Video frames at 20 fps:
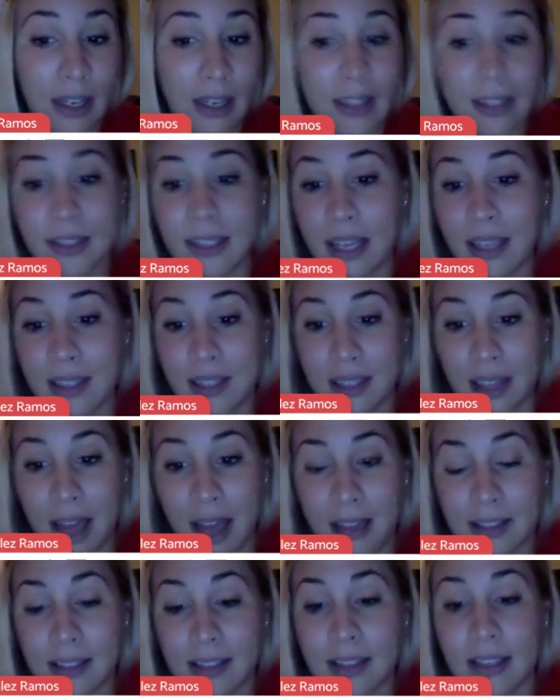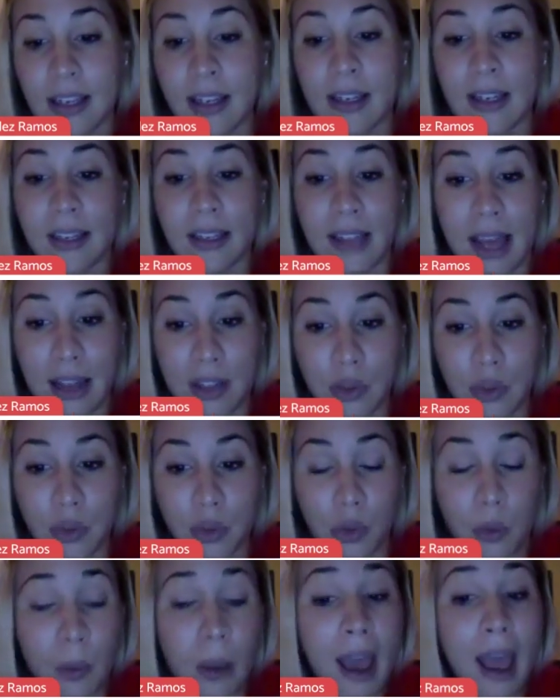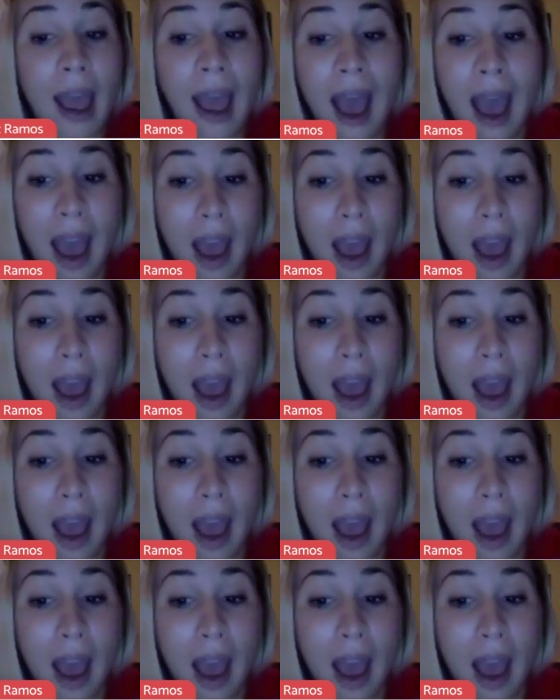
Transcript: in a dance class, in a classroom,